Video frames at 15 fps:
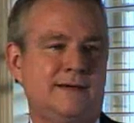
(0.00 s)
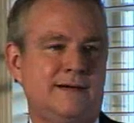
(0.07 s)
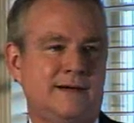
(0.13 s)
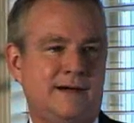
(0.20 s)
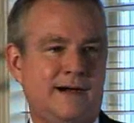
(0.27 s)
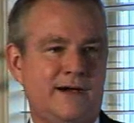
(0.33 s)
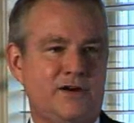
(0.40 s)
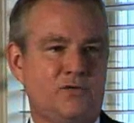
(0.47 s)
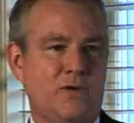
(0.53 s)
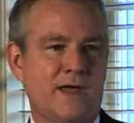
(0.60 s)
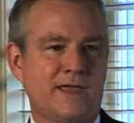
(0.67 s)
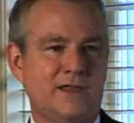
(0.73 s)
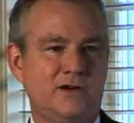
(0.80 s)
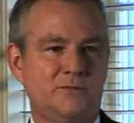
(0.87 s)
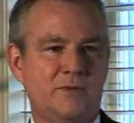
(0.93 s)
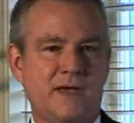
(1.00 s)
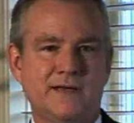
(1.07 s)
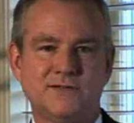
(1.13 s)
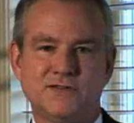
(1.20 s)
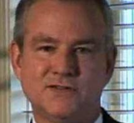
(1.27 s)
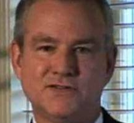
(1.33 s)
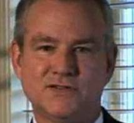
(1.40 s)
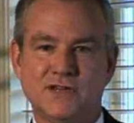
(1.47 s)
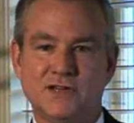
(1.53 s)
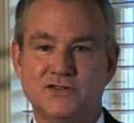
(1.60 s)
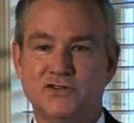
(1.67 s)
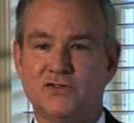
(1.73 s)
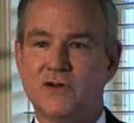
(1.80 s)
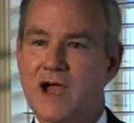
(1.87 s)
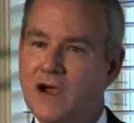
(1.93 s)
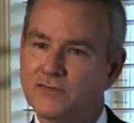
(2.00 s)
on a regular basis as your